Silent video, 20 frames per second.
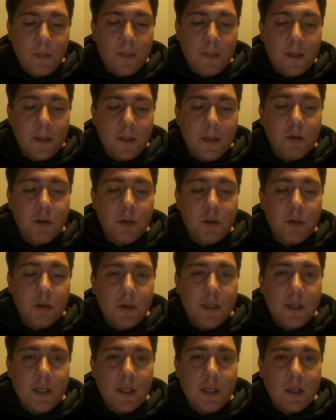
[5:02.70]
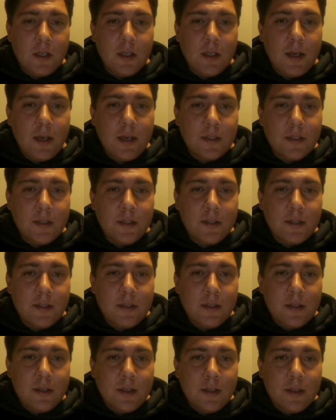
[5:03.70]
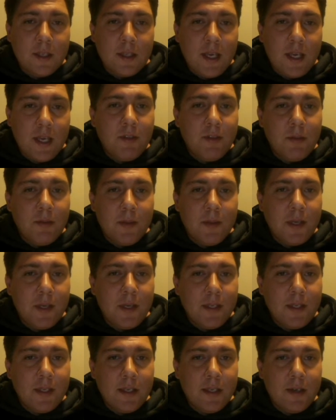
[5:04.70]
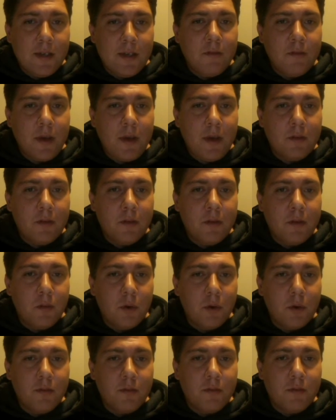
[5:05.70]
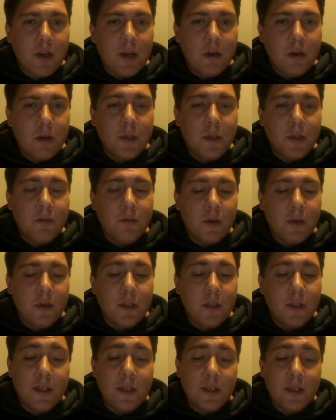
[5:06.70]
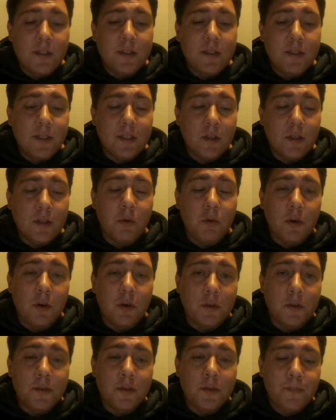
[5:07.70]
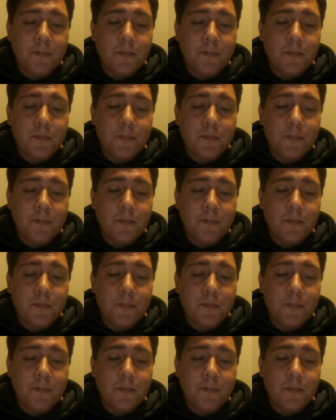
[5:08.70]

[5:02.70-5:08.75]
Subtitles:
that they were doing in class gave them an idea of how the work environment really is in the world.